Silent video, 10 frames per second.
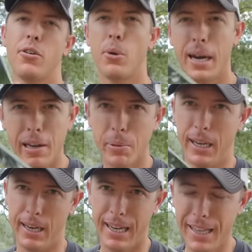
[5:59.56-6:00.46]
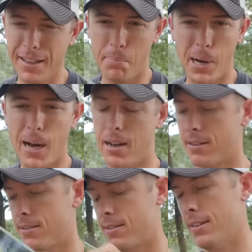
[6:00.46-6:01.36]
crankbait in the
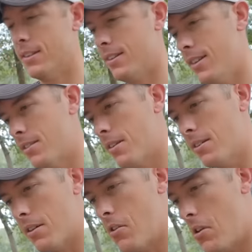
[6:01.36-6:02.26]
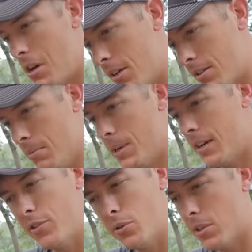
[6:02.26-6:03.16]
box. This is awesome.
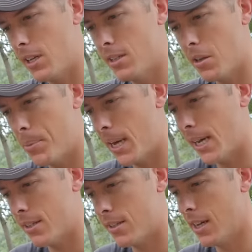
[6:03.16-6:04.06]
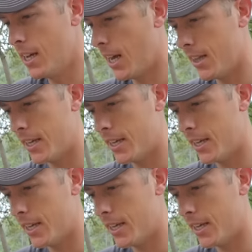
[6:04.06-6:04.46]
I've used these in the past. I